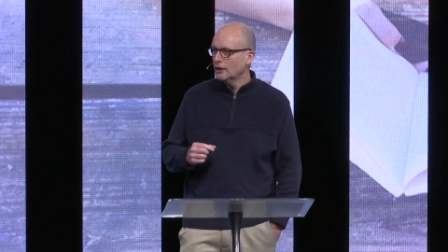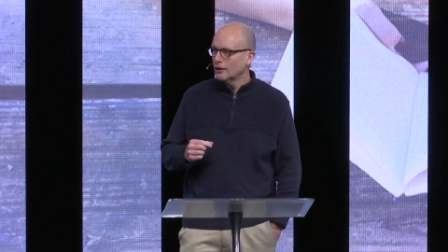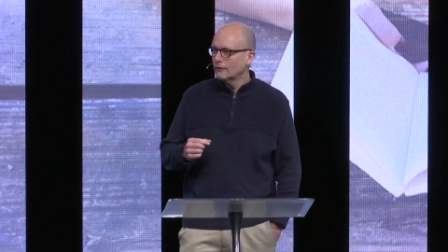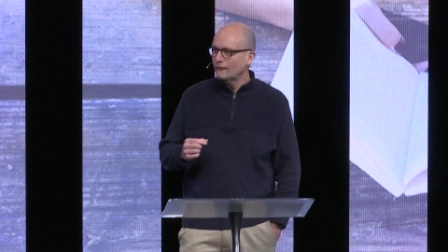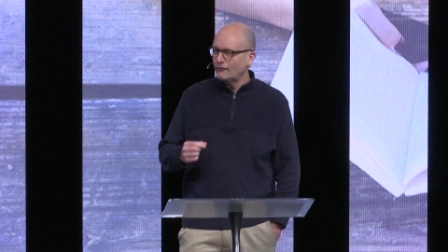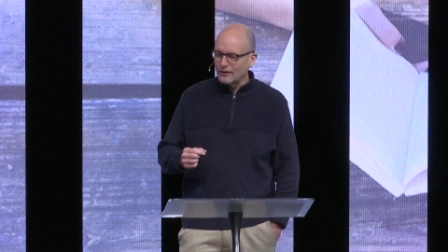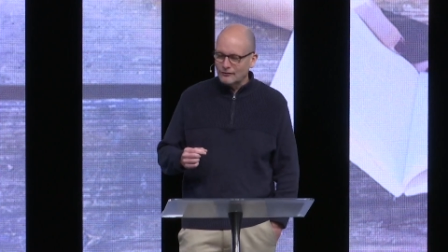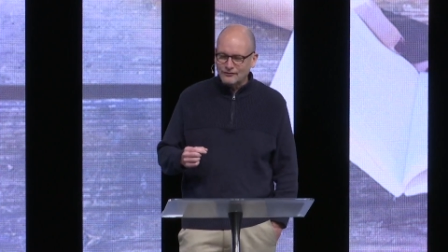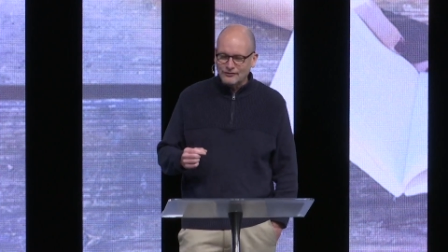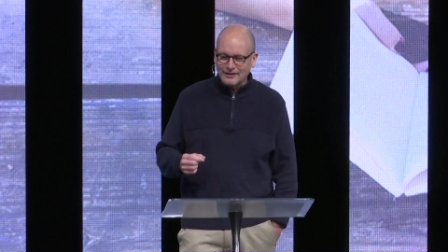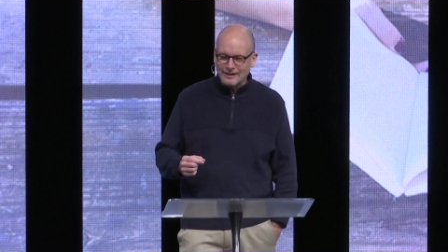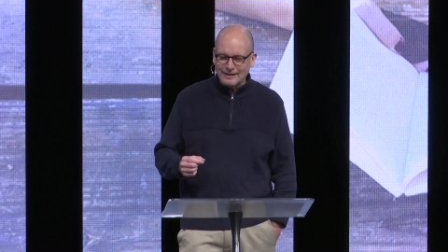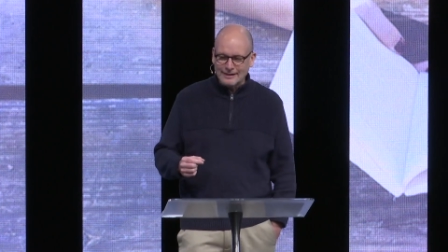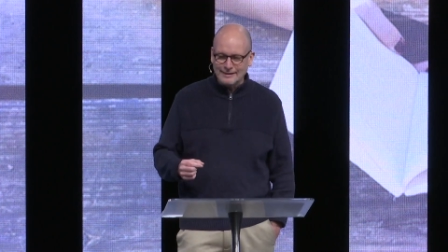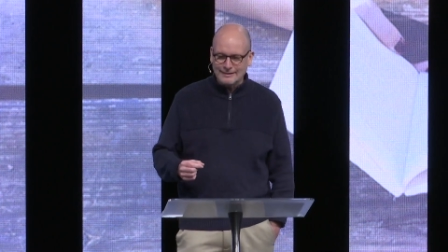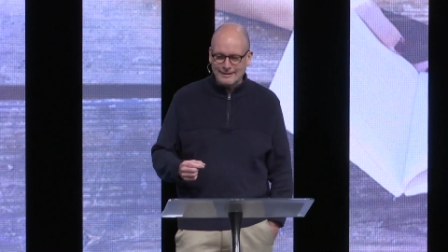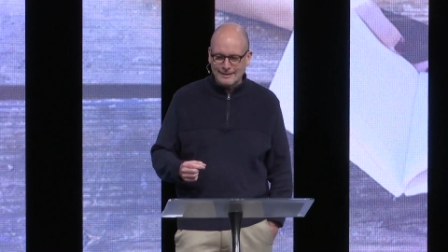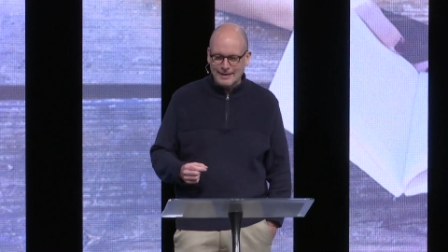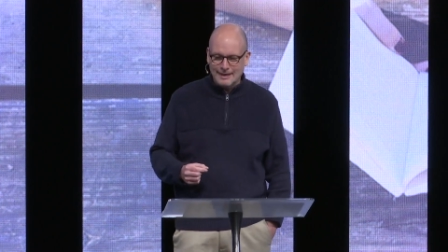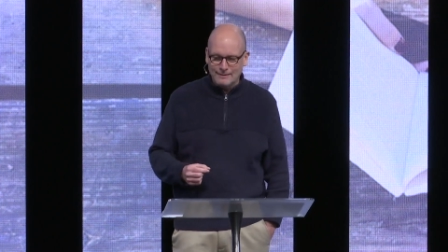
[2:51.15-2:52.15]
15
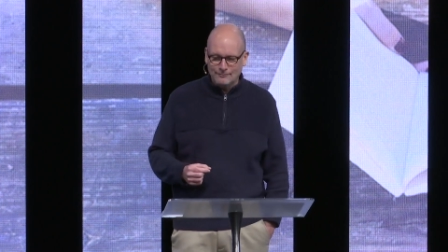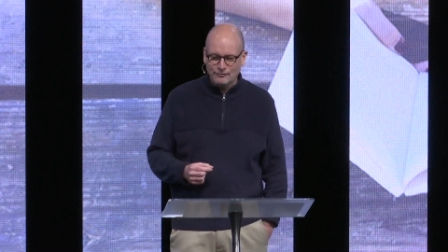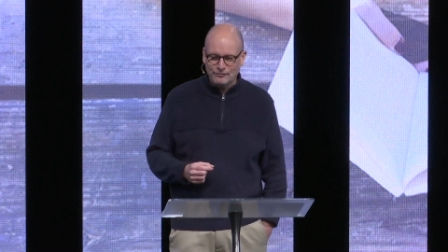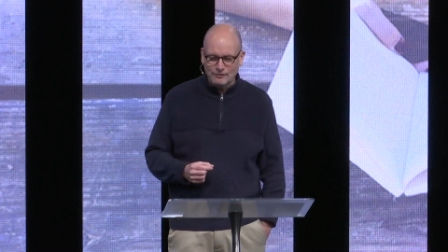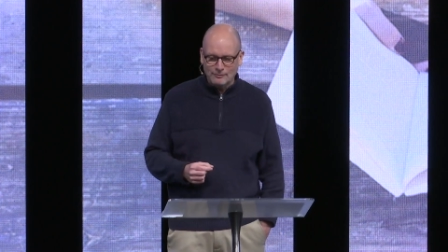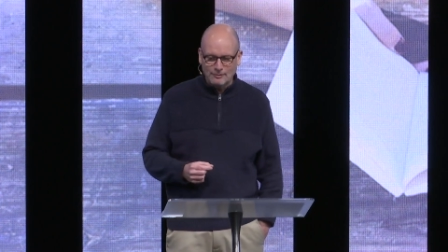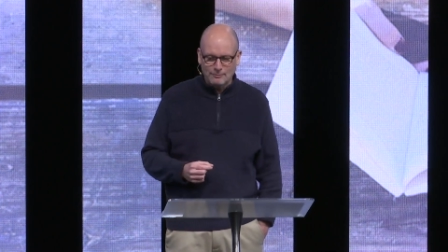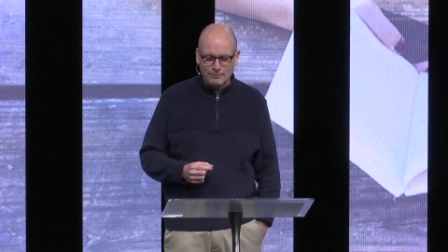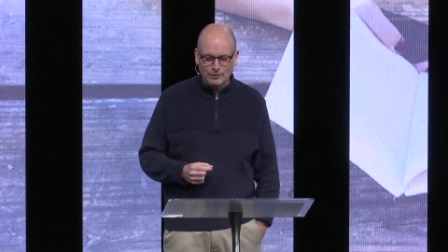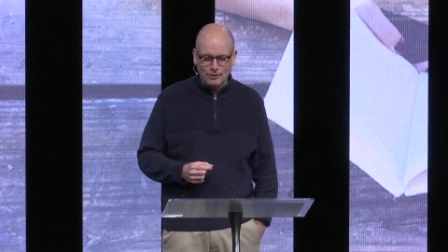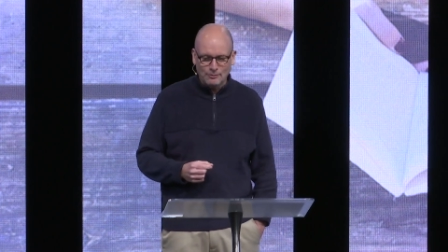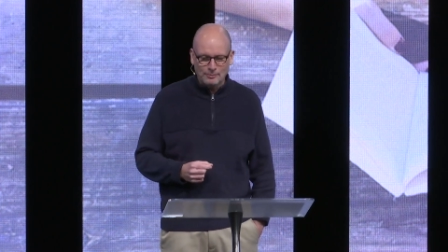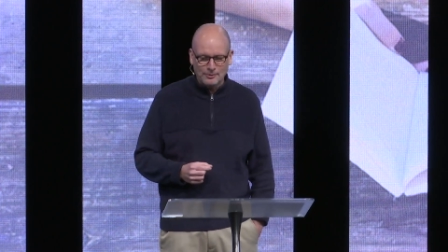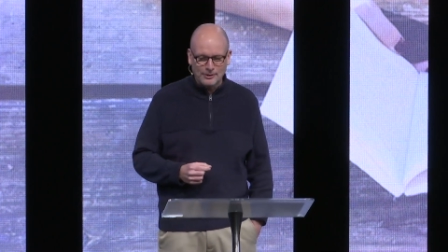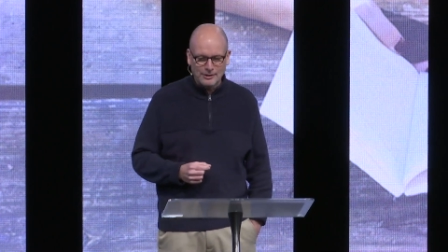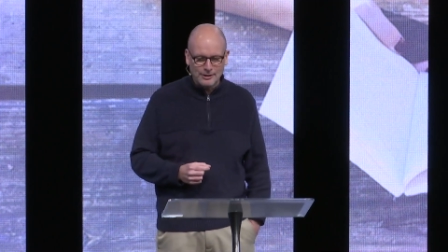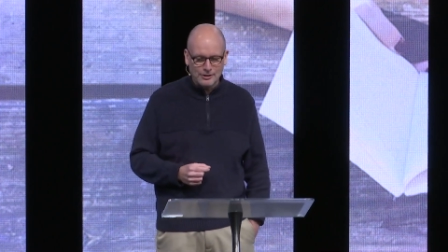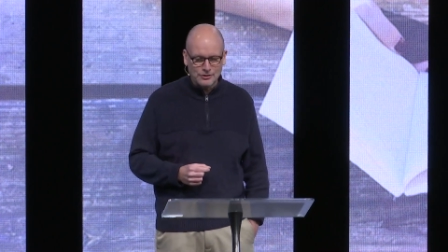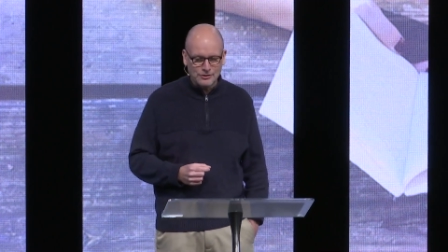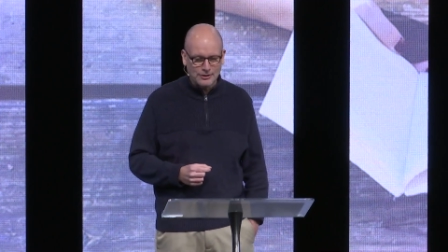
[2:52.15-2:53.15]
times from the pulpit
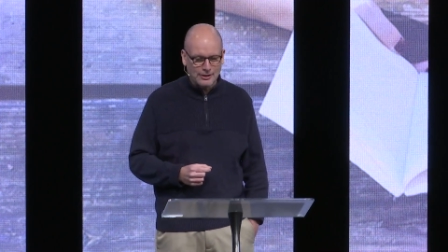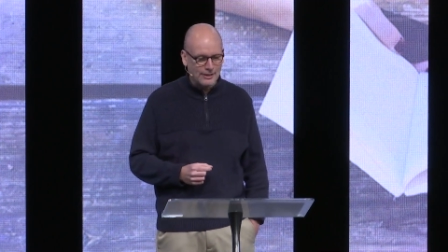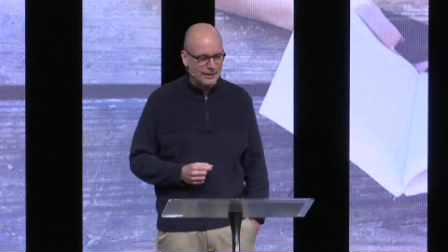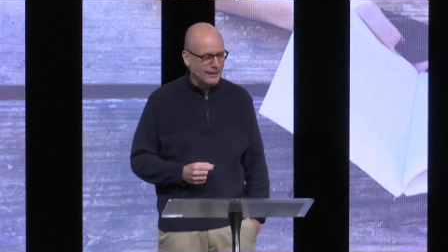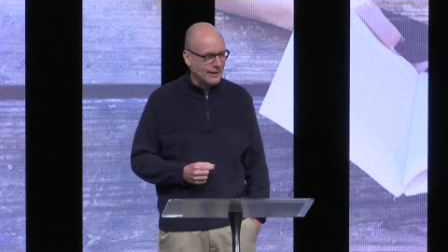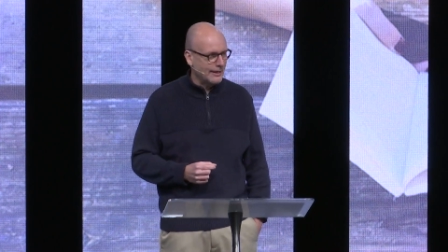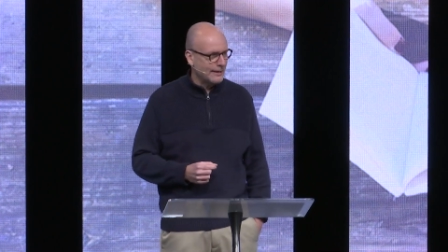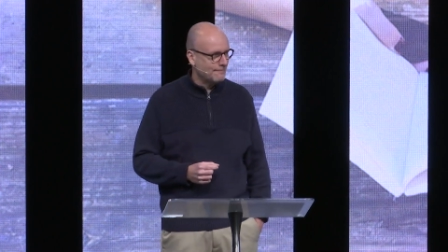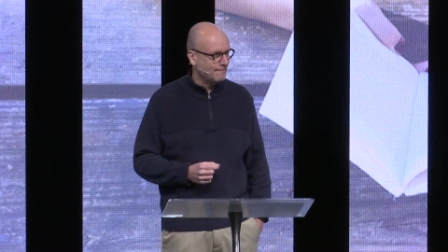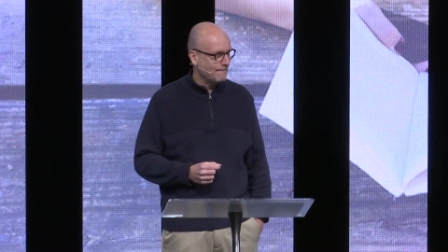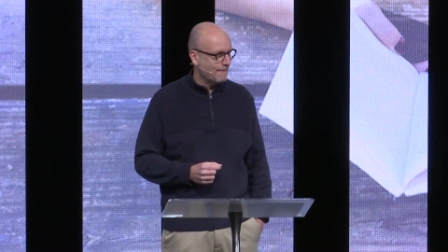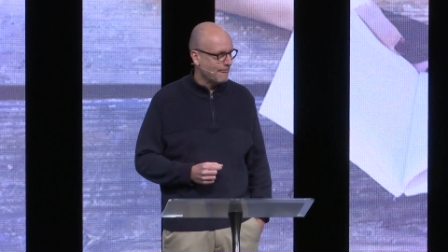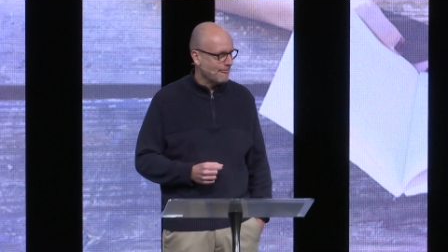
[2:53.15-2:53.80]
each Sunday.